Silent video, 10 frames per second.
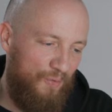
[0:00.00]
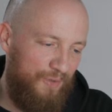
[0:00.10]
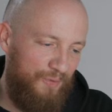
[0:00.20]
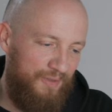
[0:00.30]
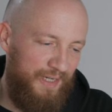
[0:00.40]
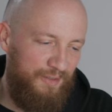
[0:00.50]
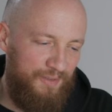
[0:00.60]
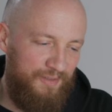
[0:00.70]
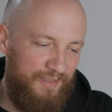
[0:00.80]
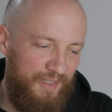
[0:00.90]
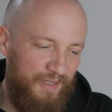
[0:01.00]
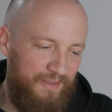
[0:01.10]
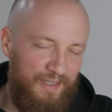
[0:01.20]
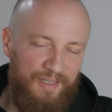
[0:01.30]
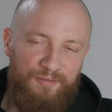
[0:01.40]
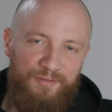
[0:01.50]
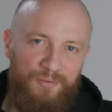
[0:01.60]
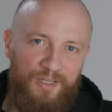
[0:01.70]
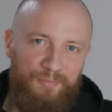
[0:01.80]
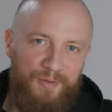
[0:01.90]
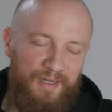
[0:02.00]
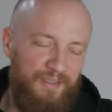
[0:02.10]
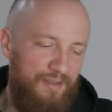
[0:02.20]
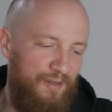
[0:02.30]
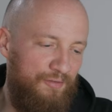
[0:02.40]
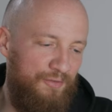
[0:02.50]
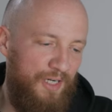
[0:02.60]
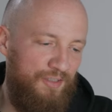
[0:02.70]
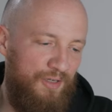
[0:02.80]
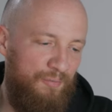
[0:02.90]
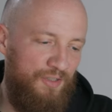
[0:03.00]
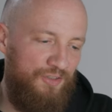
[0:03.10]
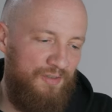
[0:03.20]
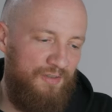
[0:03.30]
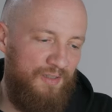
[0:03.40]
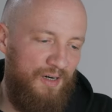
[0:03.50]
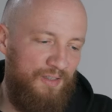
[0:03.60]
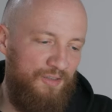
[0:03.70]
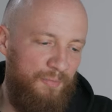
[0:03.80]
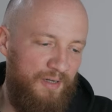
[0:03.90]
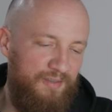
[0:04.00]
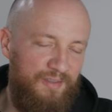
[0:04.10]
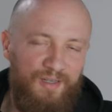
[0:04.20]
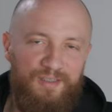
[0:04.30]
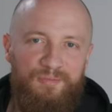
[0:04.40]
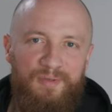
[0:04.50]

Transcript: oh, and one interesting and kind of new aspect of rideshare missions are space tugs,